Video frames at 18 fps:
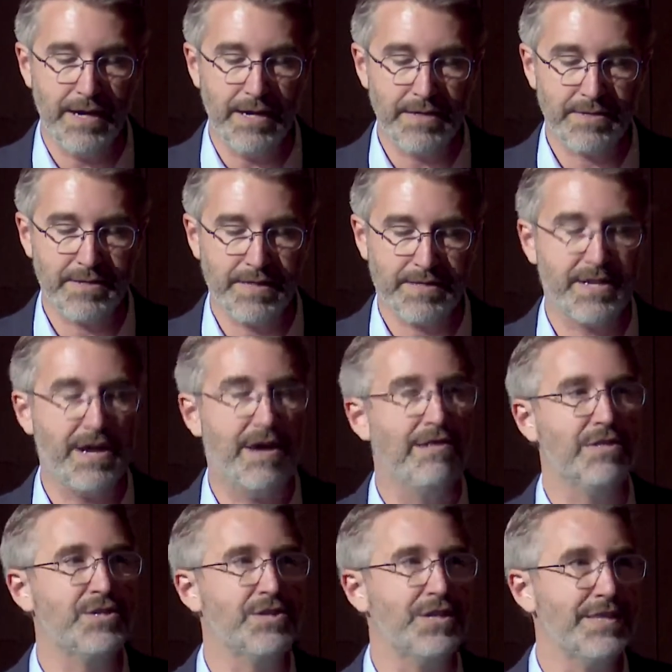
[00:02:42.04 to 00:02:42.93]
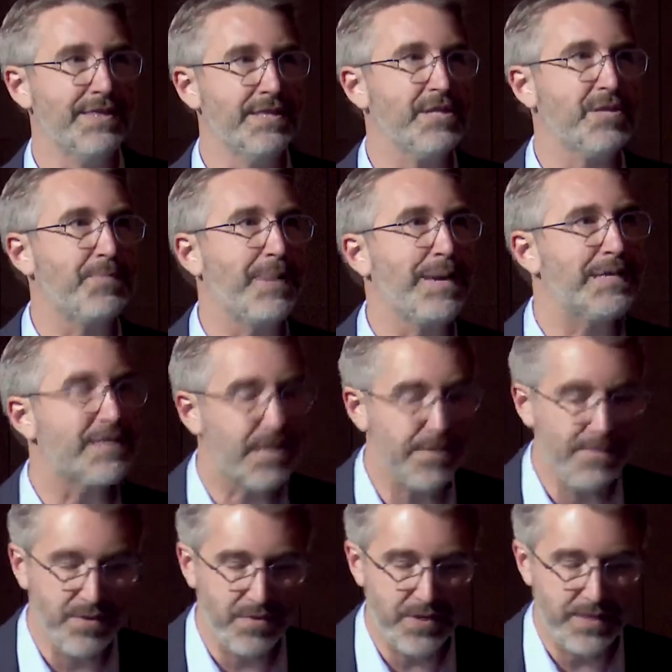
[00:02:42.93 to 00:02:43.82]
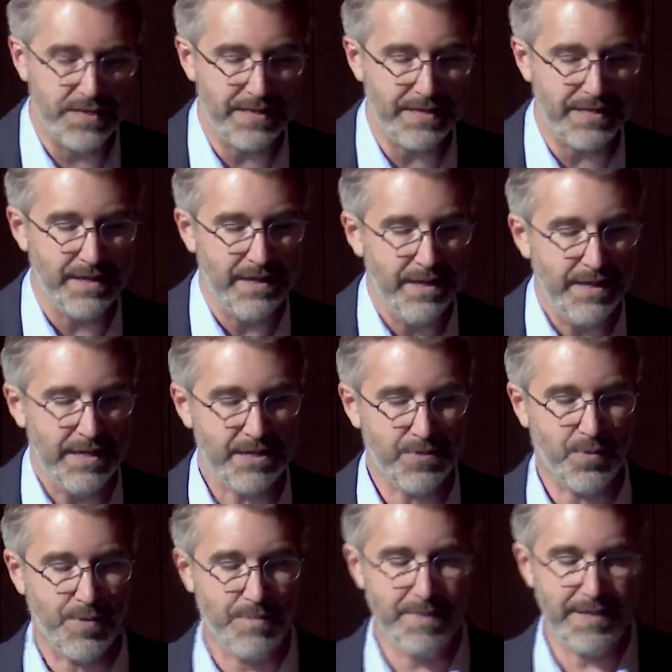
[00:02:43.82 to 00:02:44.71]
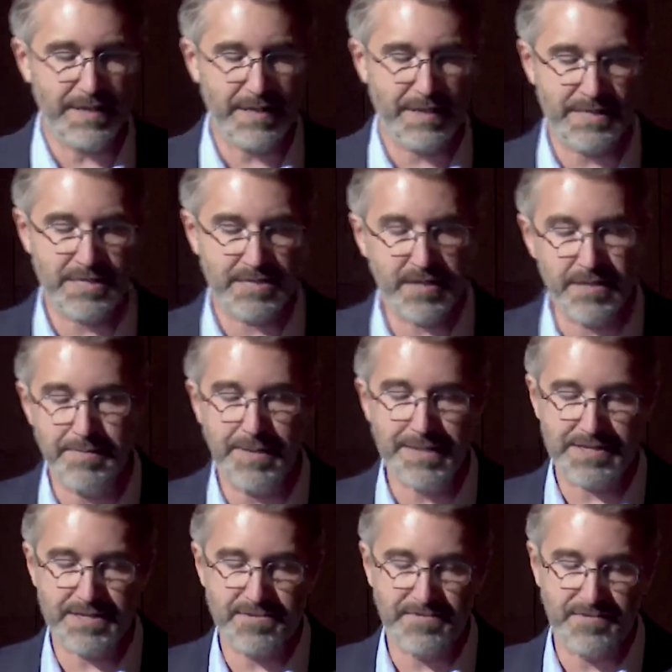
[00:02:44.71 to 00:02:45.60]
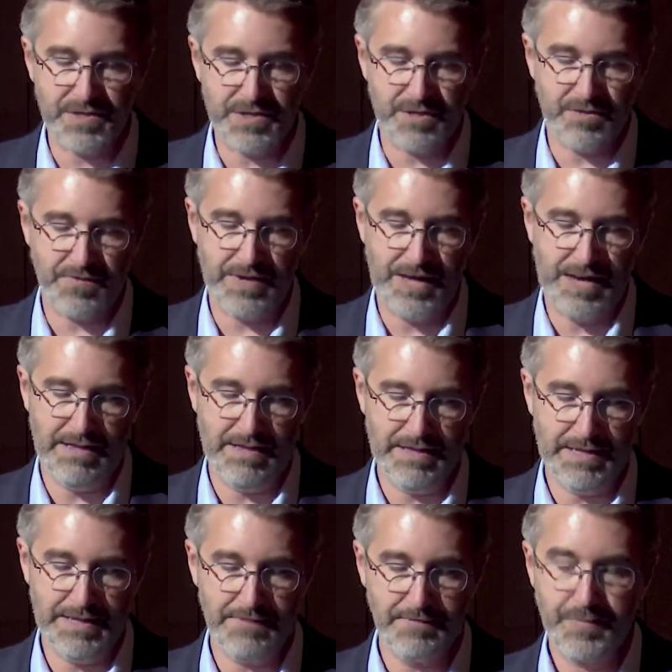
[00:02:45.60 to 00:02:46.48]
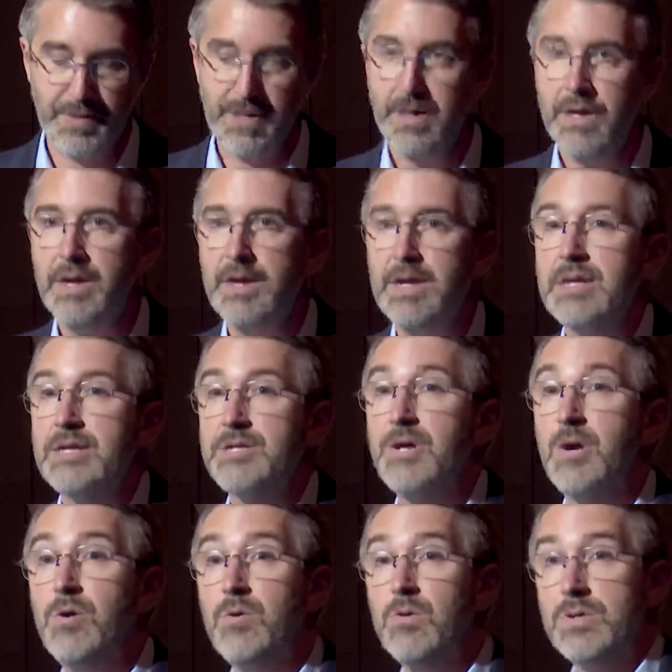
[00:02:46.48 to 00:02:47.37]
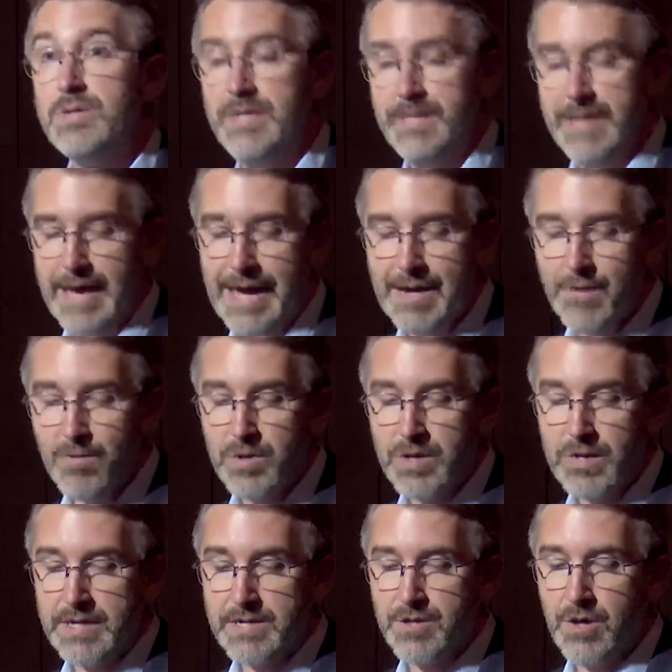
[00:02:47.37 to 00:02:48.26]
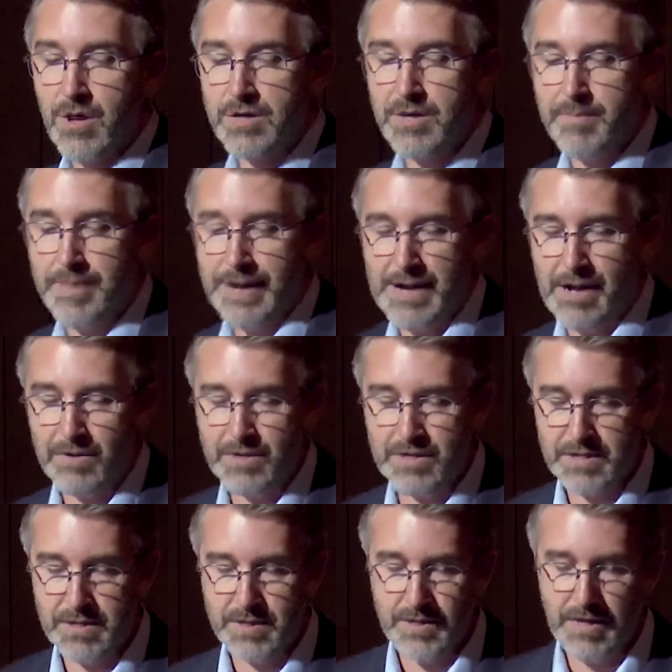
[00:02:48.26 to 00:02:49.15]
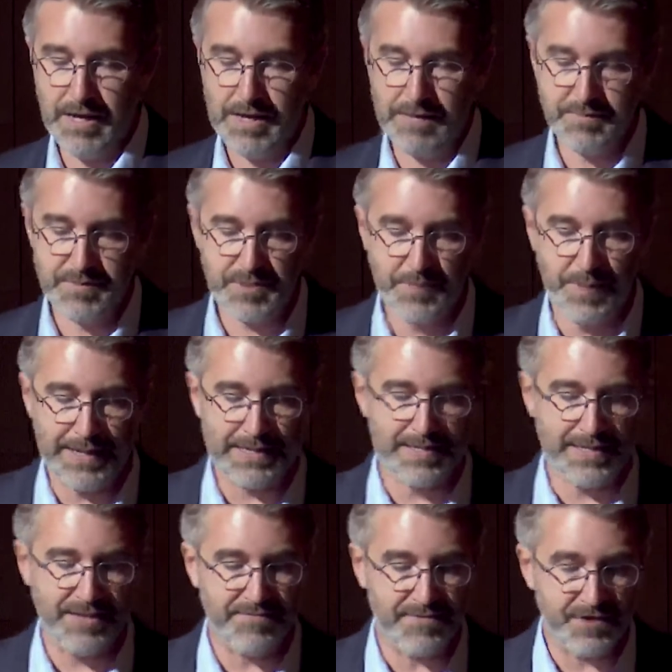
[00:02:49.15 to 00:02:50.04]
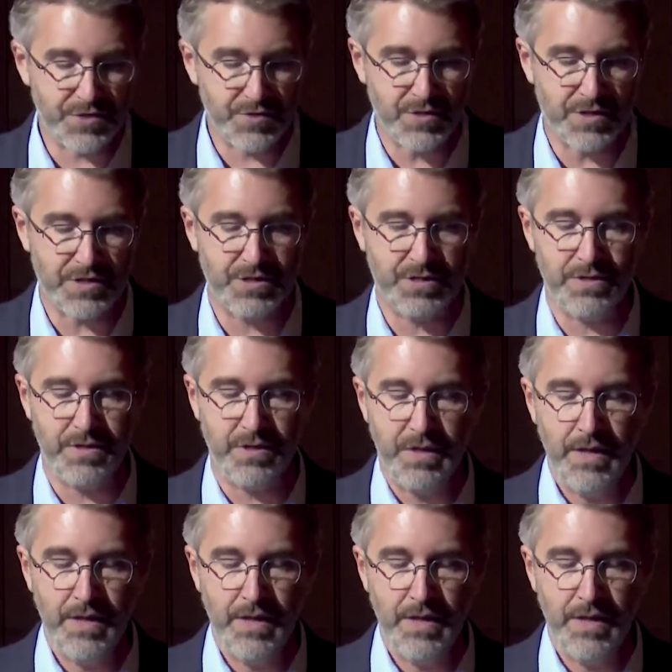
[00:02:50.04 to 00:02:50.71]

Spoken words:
technology, and this space community is what is going to make this vision a reality. So today we're going to talk about space infrastructure,